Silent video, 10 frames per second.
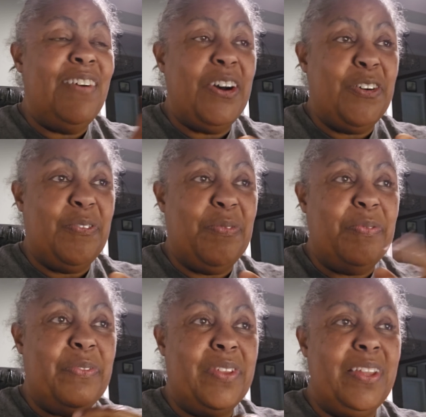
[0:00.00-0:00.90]
well,
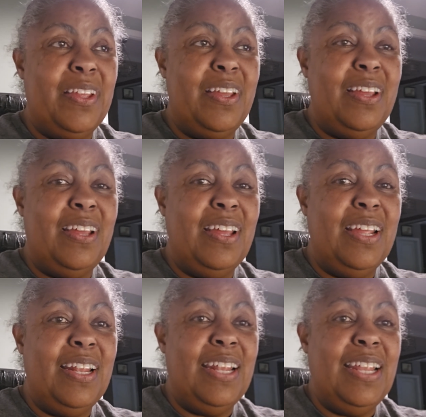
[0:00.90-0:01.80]

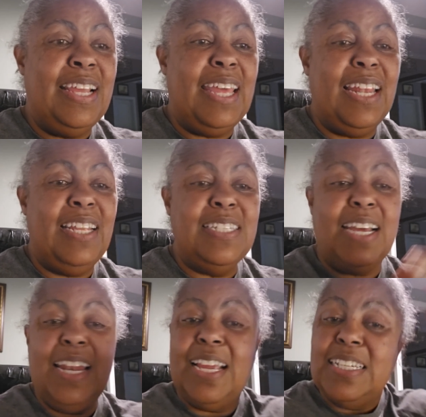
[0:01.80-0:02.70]
the Kelly
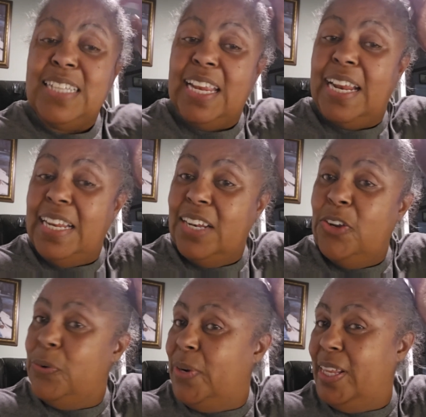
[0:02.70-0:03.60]
side, like I said, I
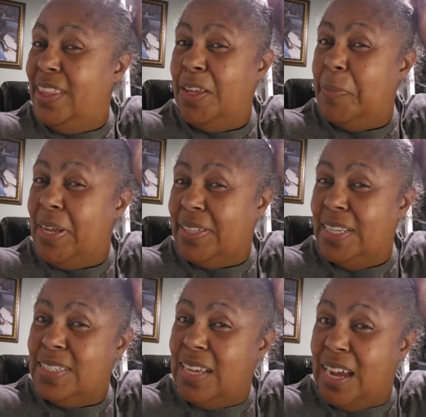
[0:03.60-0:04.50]
didn't know anything about
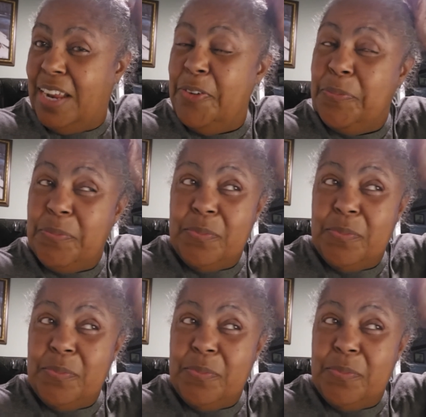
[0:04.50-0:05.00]
that side.